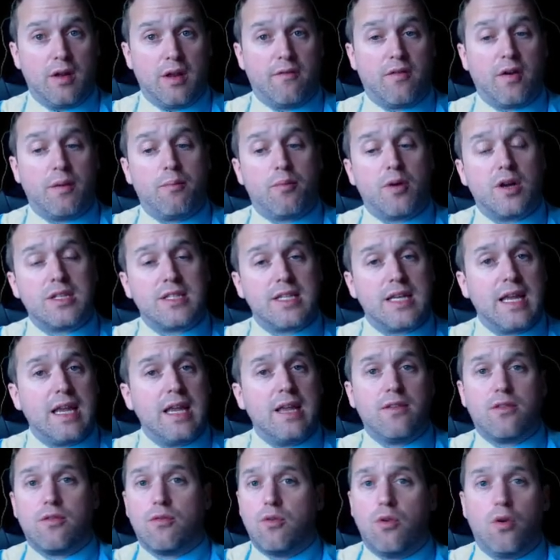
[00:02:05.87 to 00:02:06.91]
If I press
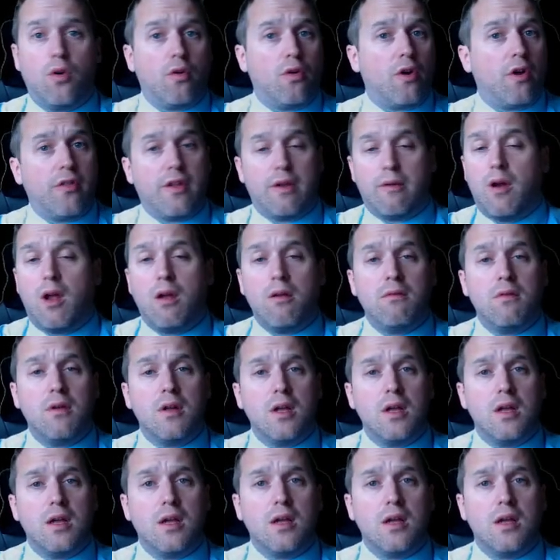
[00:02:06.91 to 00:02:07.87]
either or on their own,